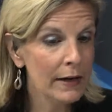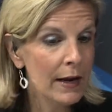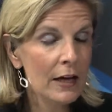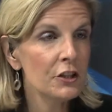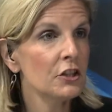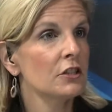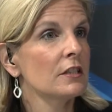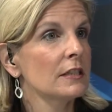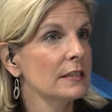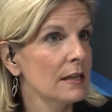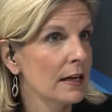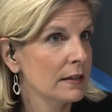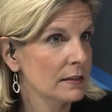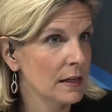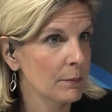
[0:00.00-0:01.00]
not just
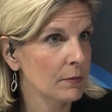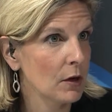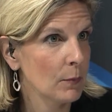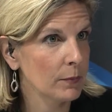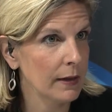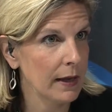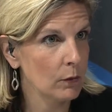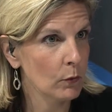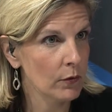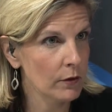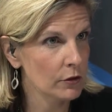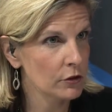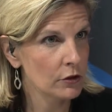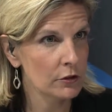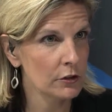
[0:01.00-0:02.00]
accept their plan? Were there
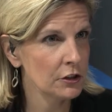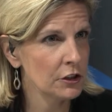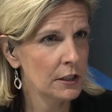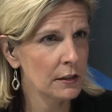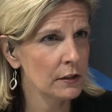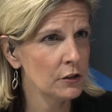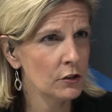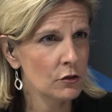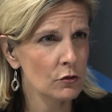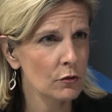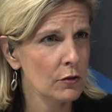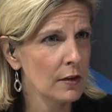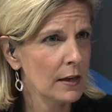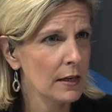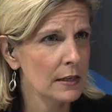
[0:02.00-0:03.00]
certain challenges or
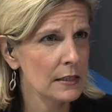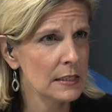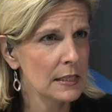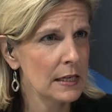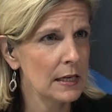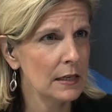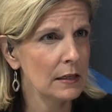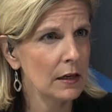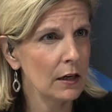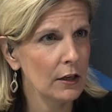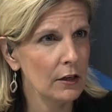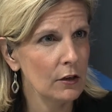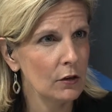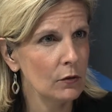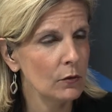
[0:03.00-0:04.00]
things that,
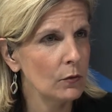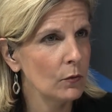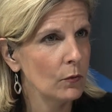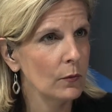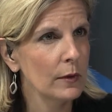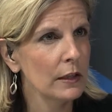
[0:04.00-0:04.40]
we